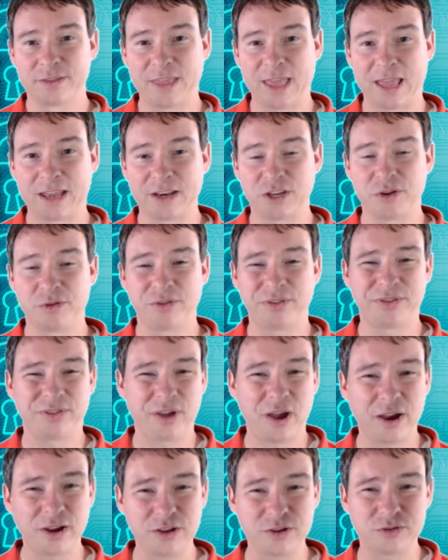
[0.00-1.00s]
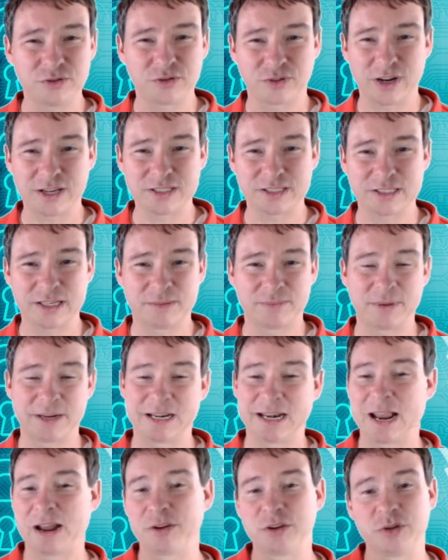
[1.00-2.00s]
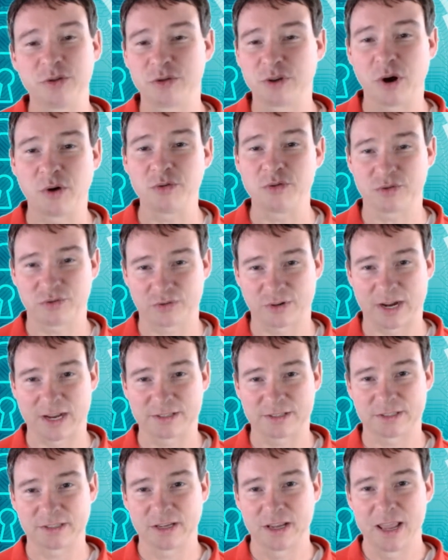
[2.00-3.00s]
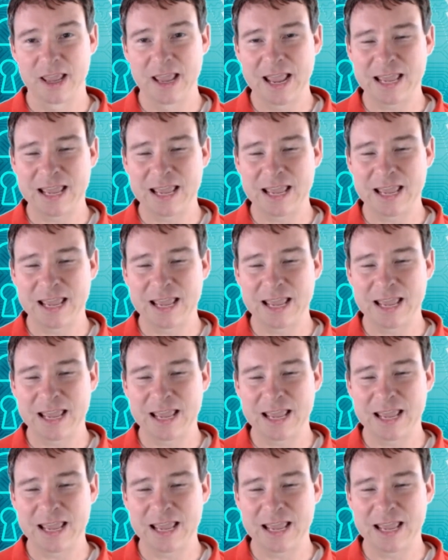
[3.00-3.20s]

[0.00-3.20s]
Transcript: that you thought you trusted, but now you don't trust.